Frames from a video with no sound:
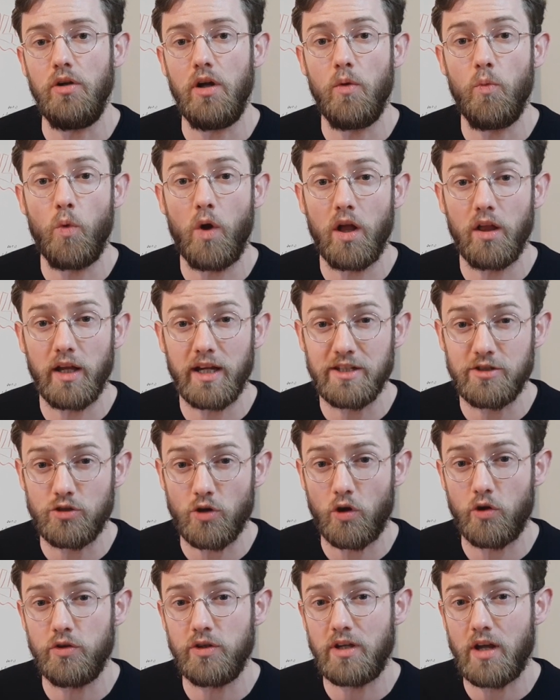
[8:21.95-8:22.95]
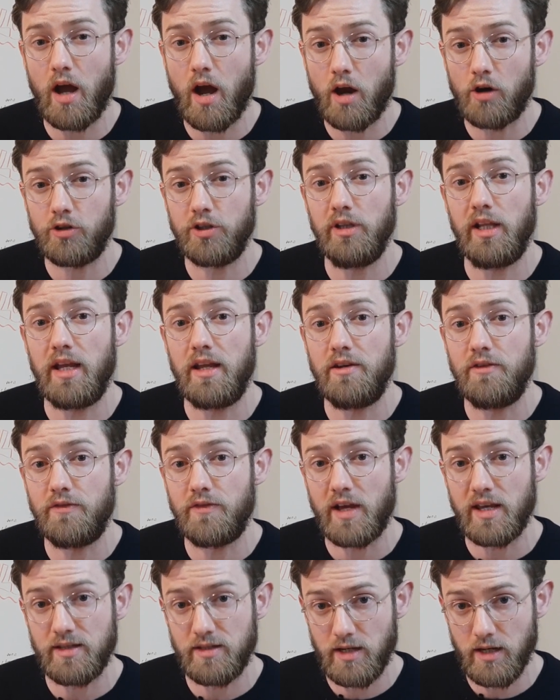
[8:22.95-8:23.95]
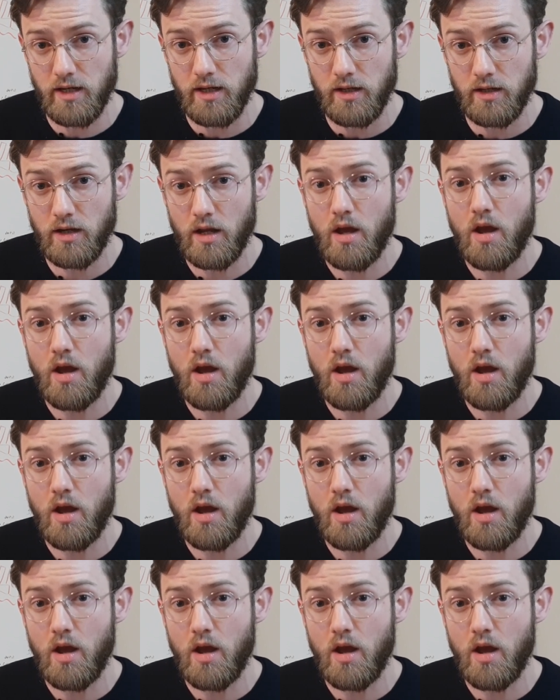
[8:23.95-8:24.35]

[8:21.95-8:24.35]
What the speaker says: And while I don't currently invest in it,